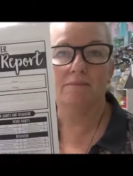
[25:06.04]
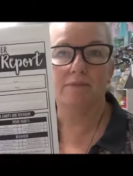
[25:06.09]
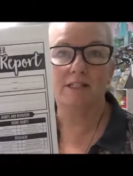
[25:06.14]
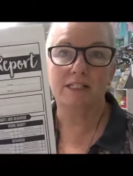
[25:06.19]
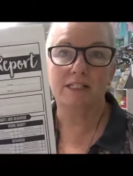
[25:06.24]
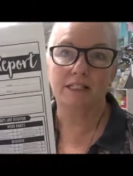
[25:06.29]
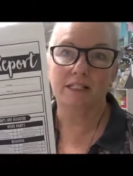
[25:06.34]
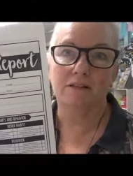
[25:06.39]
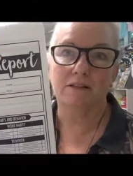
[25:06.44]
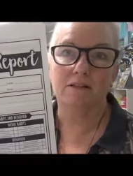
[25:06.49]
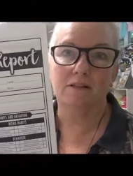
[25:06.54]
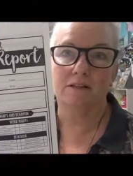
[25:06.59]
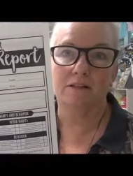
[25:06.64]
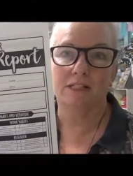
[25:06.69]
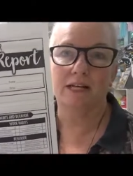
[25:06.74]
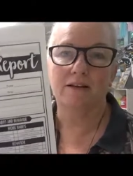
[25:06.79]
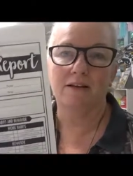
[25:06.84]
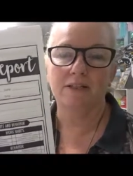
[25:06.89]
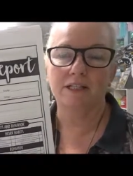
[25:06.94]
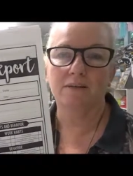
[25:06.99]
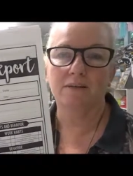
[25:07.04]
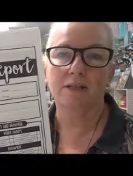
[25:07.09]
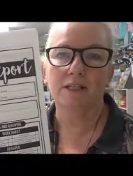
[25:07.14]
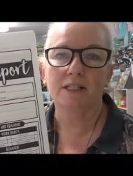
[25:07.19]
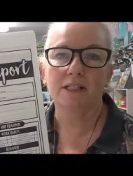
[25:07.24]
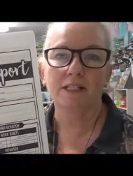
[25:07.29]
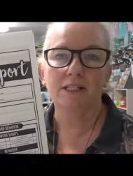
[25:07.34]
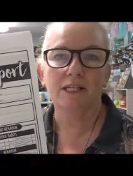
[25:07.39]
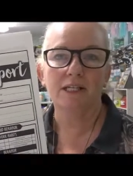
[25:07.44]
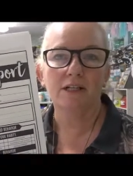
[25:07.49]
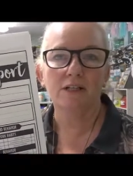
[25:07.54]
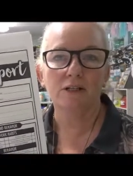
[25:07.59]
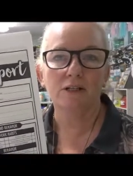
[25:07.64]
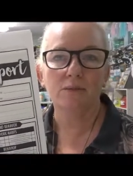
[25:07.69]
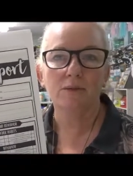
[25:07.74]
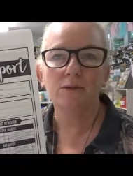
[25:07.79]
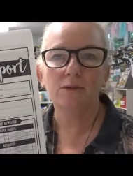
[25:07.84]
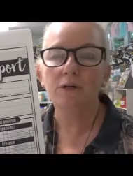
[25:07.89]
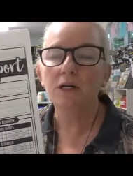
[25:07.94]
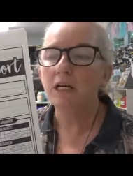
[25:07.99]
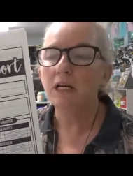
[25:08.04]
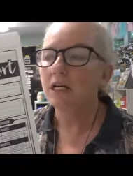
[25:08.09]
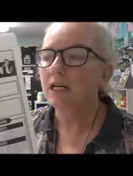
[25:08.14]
deal to have something that's editable.